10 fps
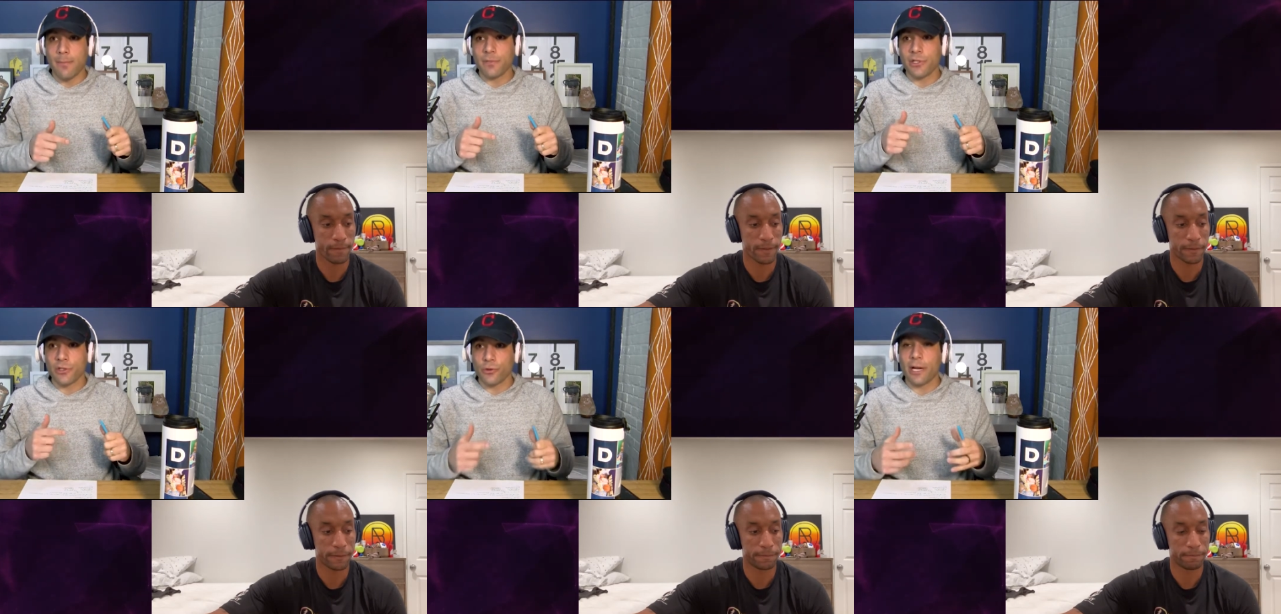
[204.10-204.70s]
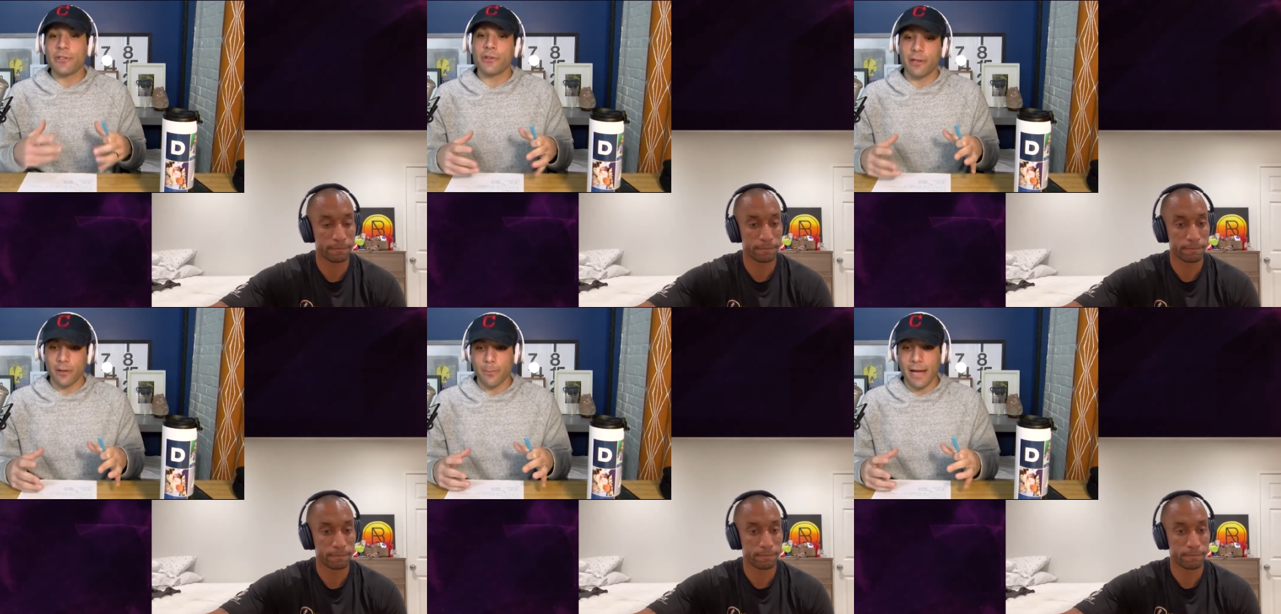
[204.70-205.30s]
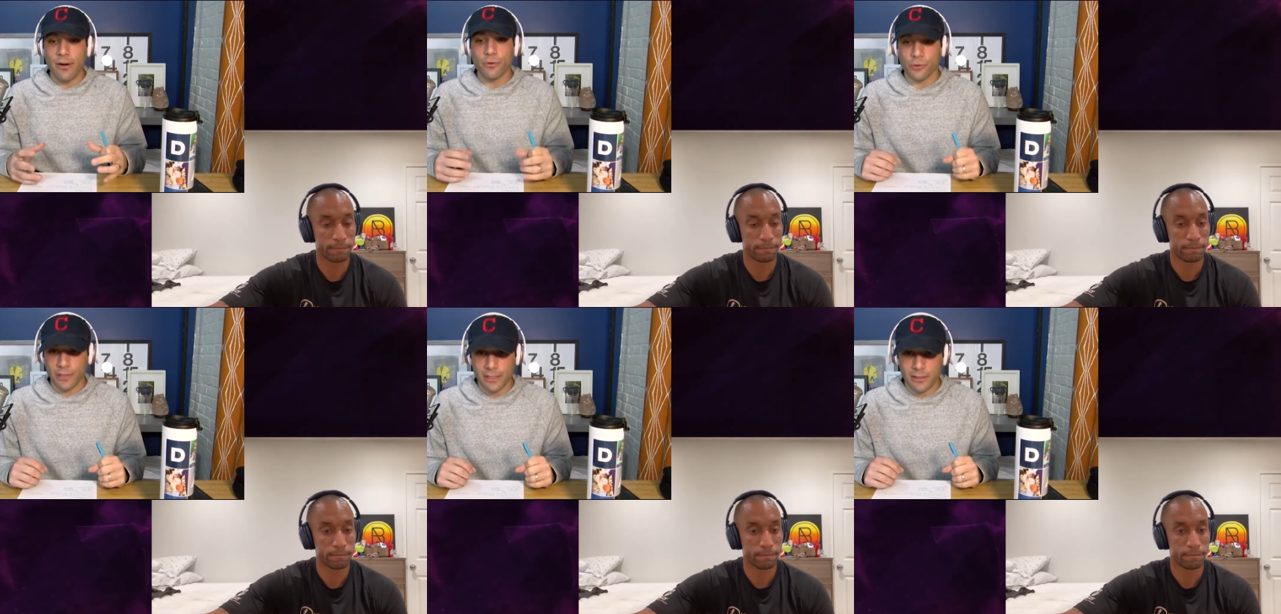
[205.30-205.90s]
Speaker 1: them stretch their
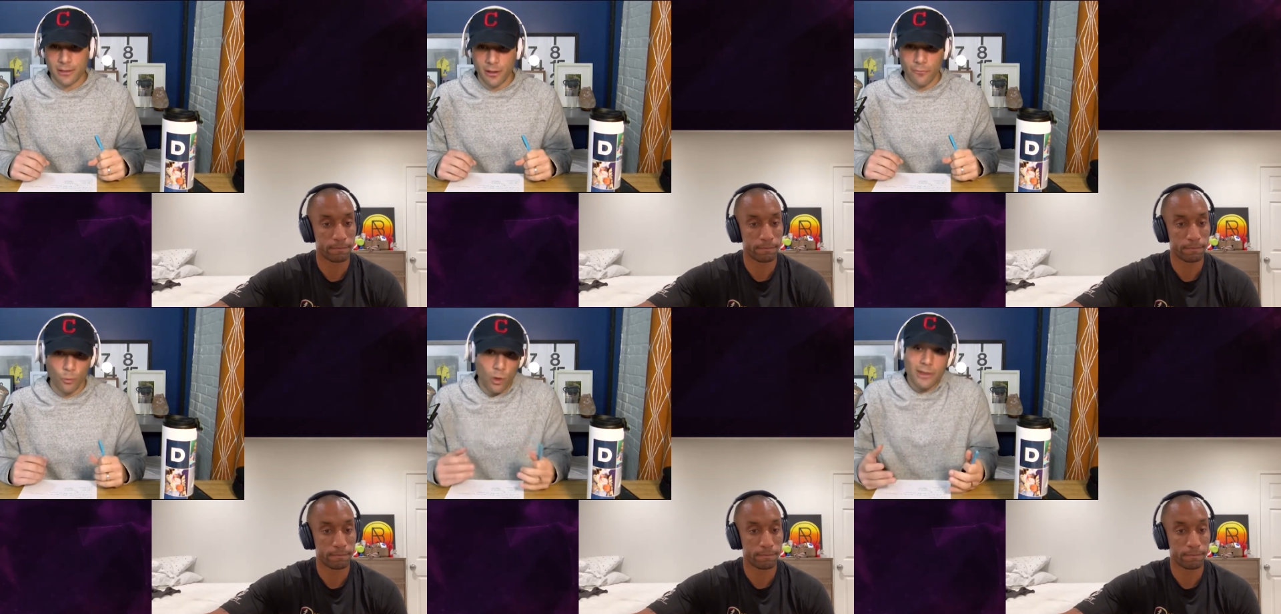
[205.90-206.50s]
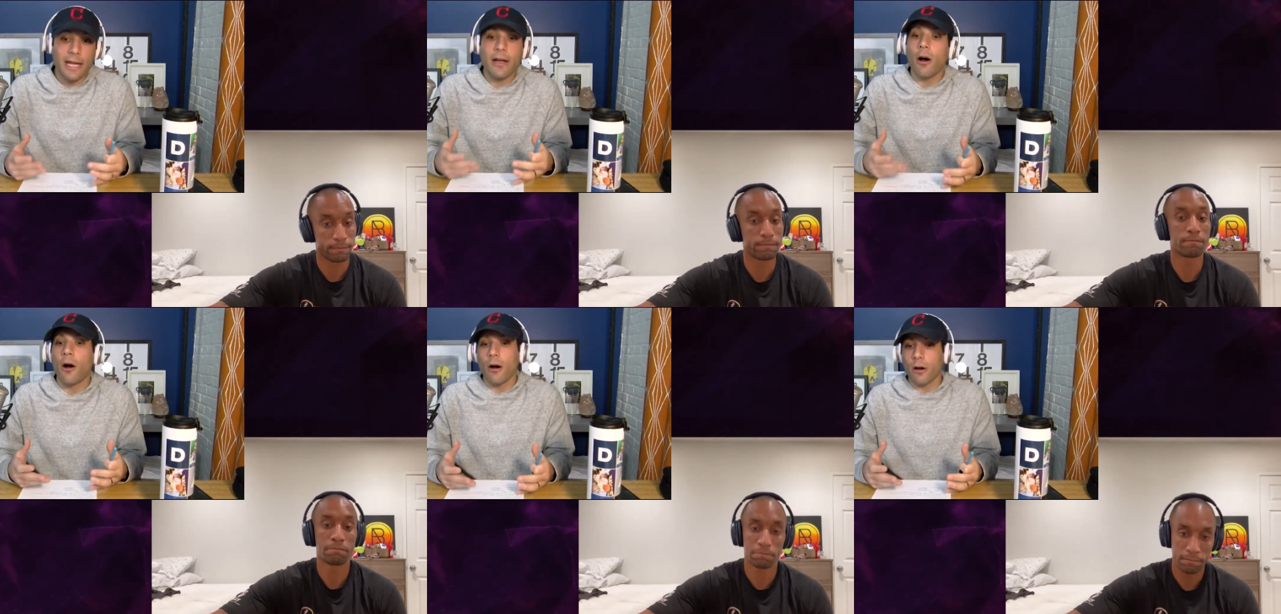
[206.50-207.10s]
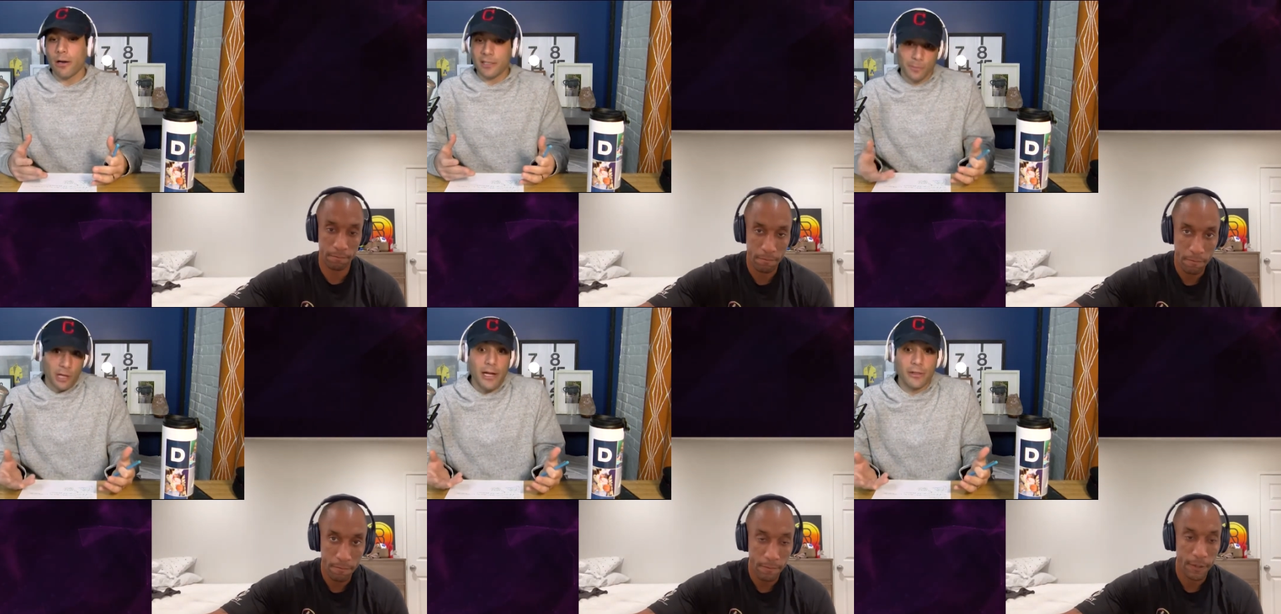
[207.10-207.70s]
boundaries of what they are as
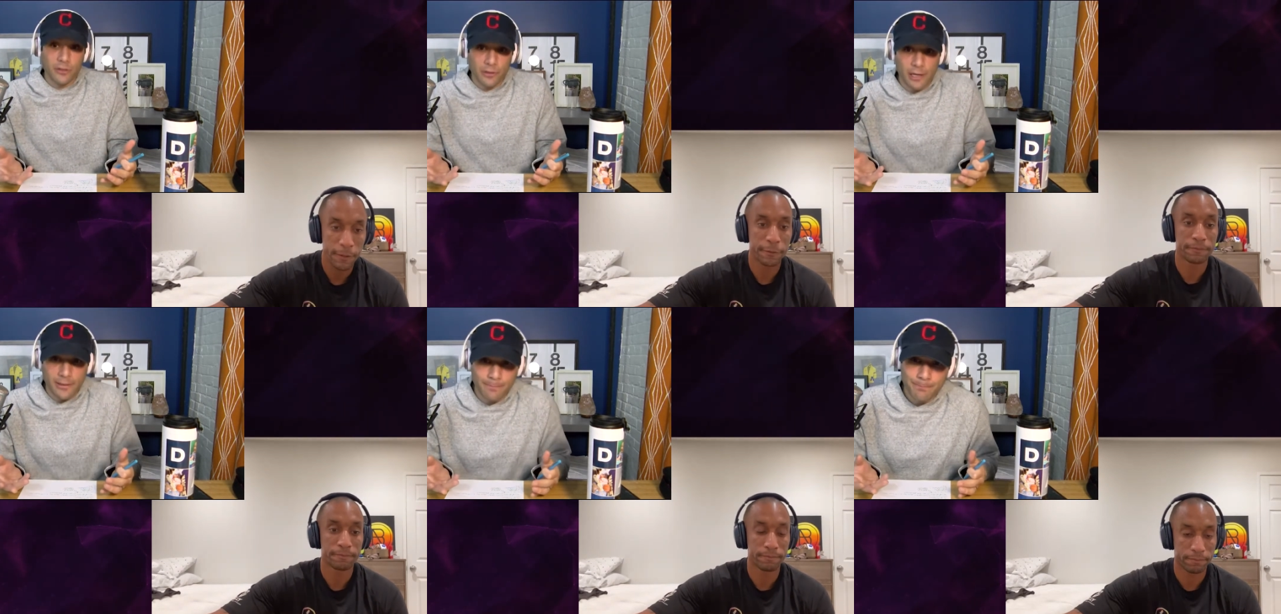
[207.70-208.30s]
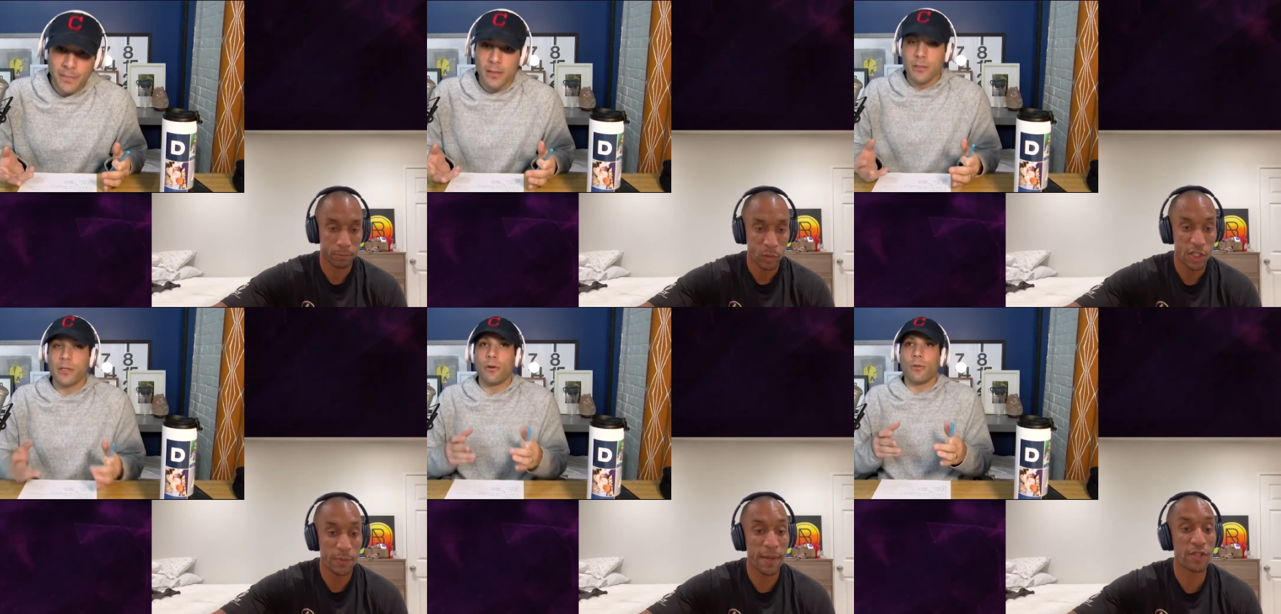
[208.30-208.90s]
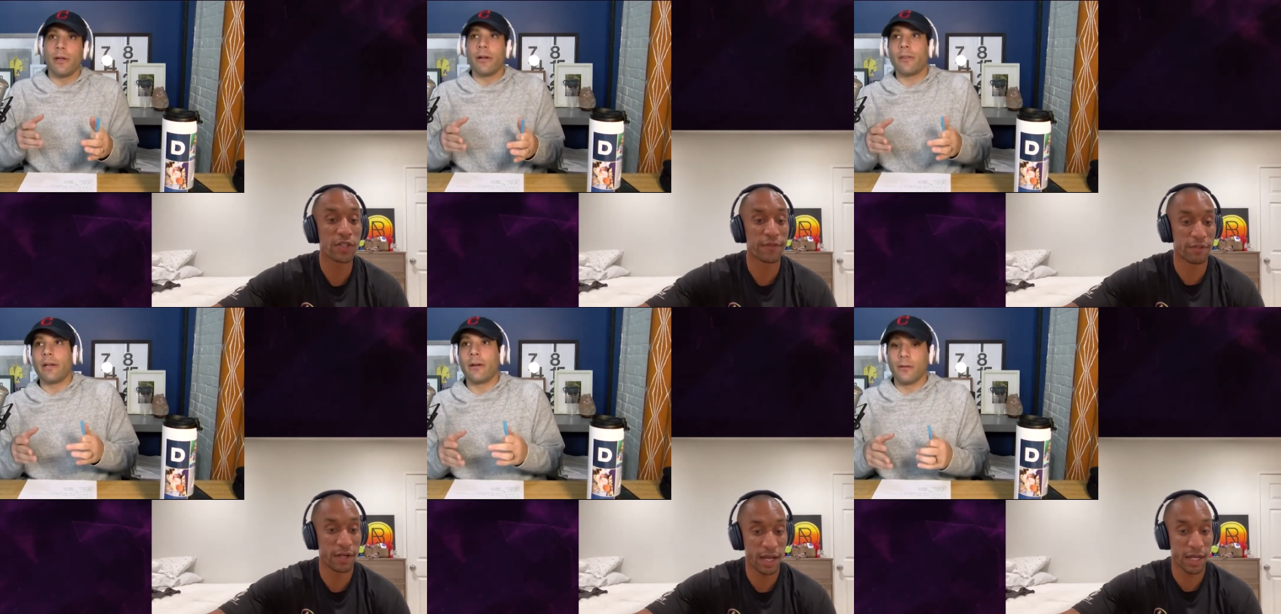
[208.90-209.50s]
players, right? Especially so if they're, they're
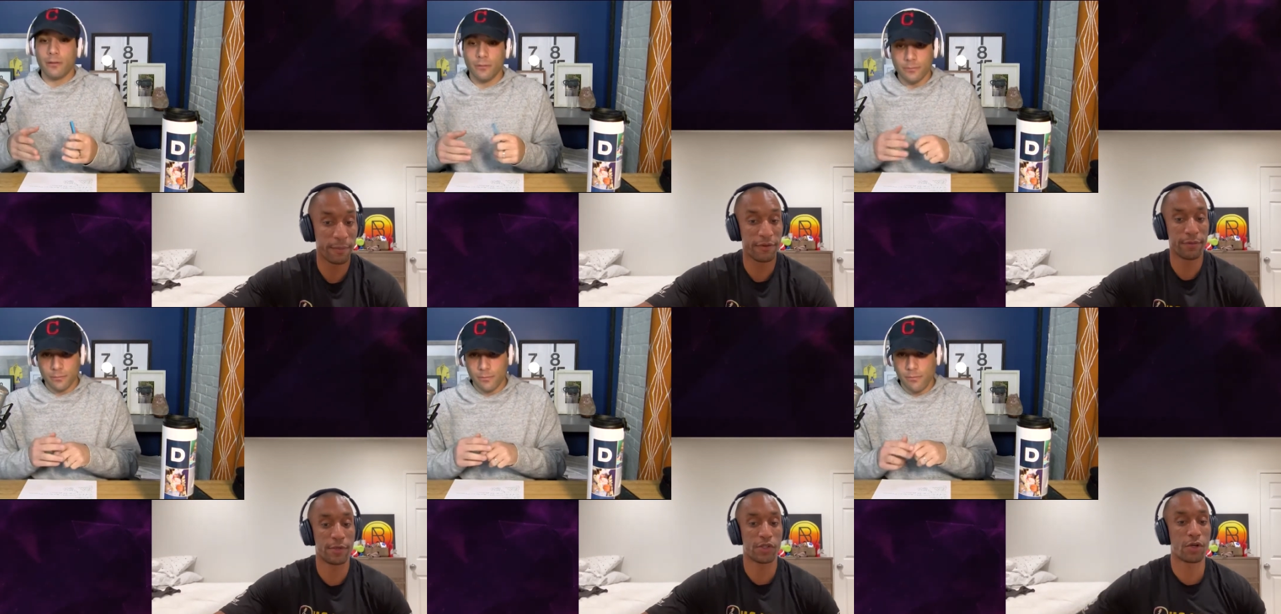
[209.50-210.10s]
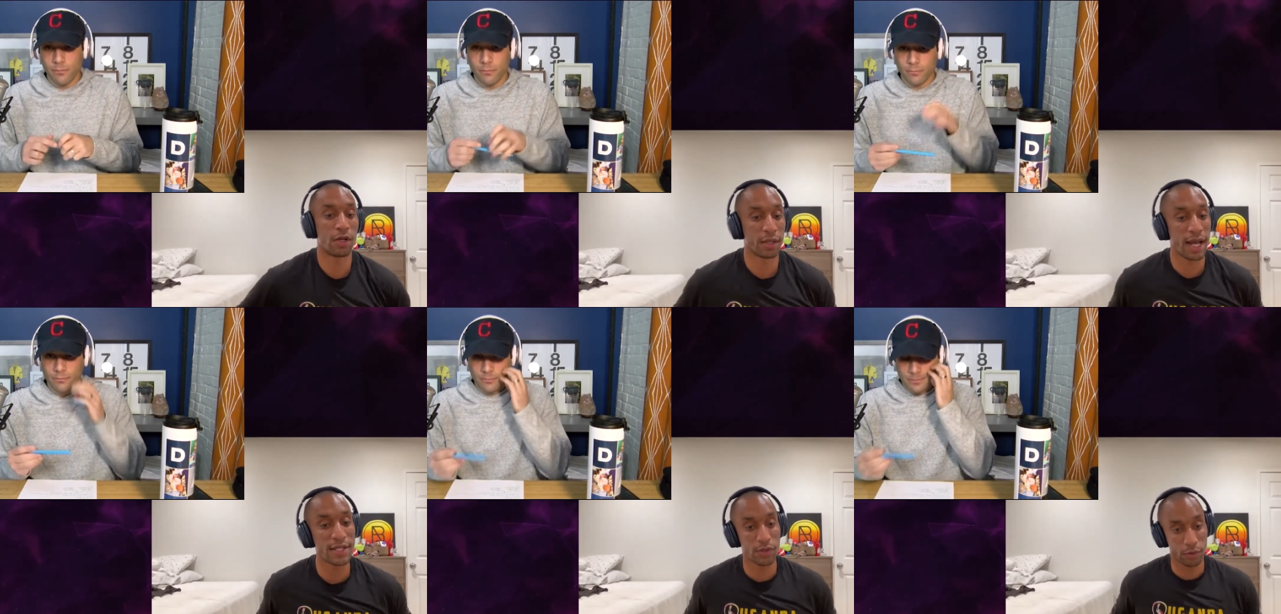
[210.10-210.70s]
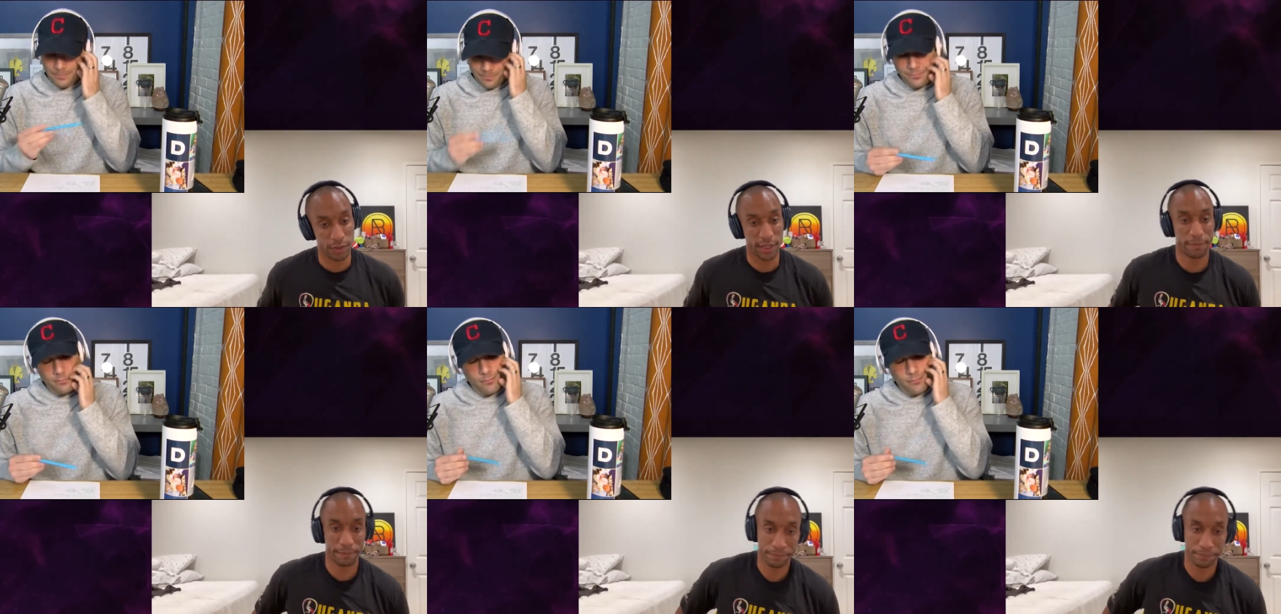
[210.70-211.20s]
not they're, coming from a
Speaker 2: strong high school team.